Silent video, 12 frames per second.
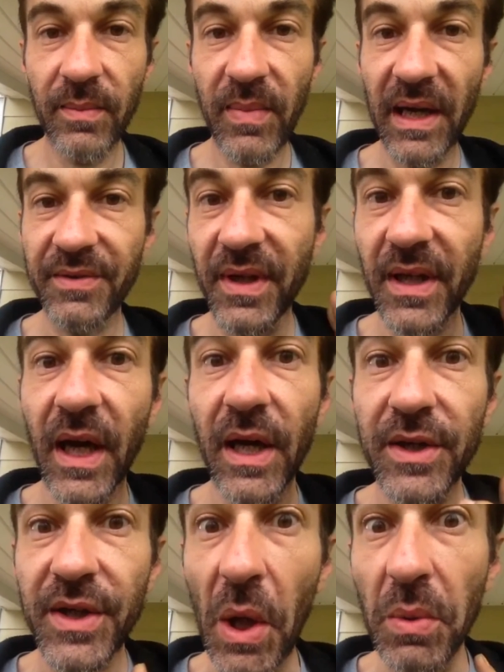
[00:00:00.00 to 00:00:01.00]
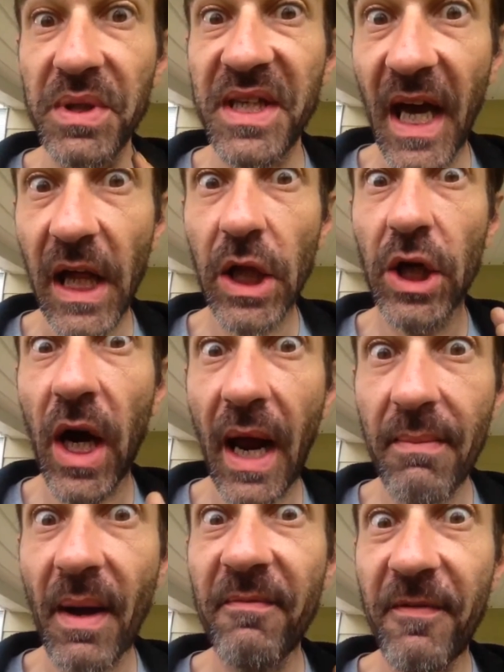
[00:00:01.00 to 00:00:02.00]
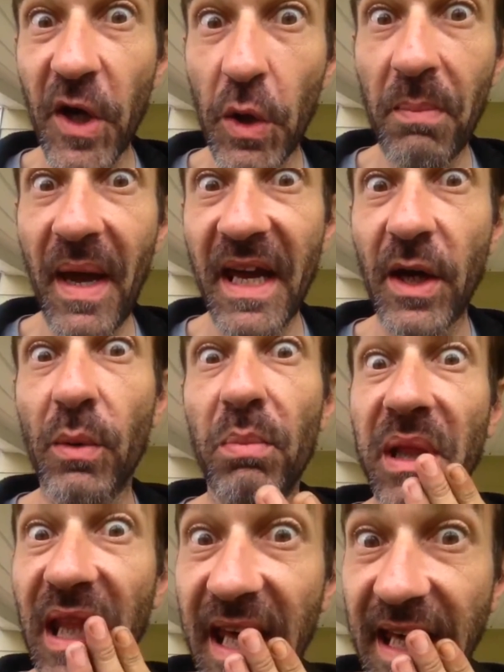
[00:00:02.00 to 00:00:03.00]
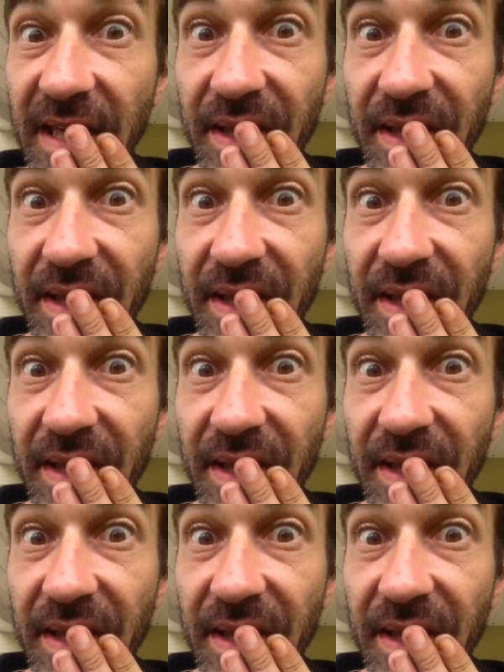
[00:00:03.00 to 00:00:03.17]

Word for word: Patrick, don't tell her I'm a filmmaker, please.